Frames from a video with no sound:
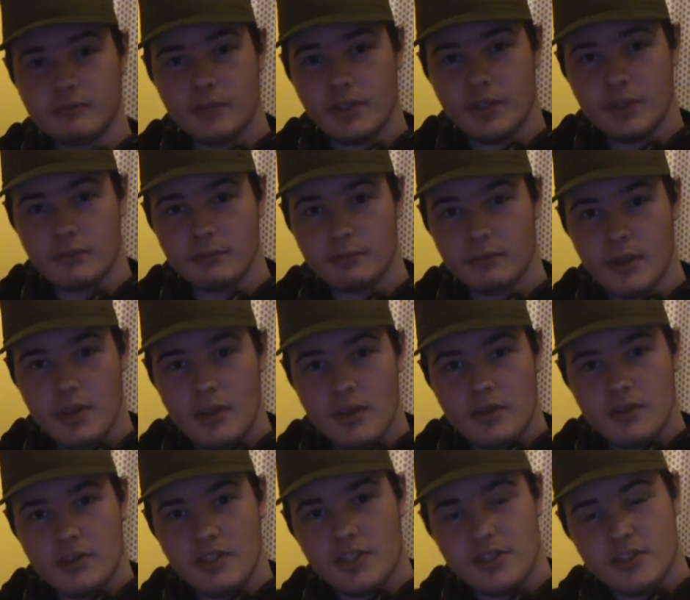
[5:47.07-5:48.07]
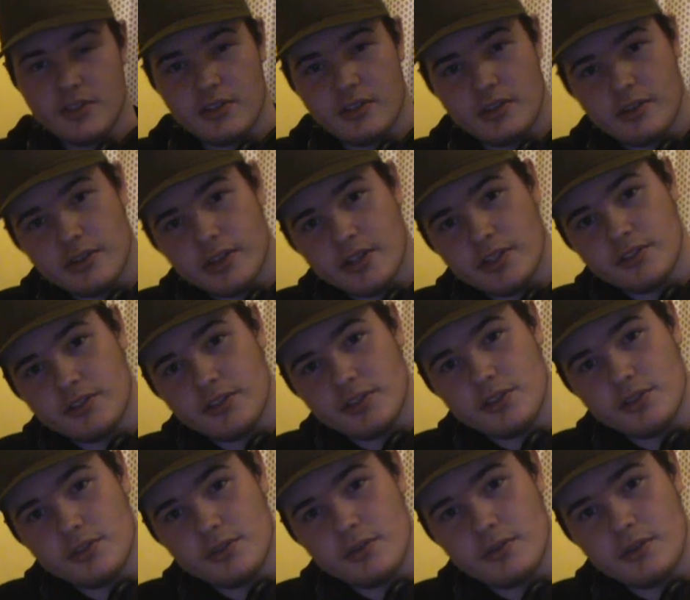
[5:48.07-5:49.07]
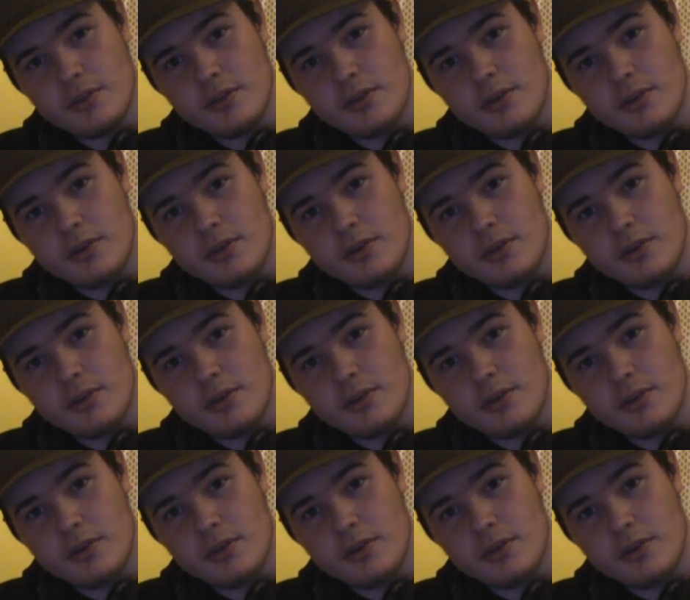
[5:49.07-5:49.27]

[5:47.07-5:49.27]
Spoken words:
you know, teaching our kids to shoot.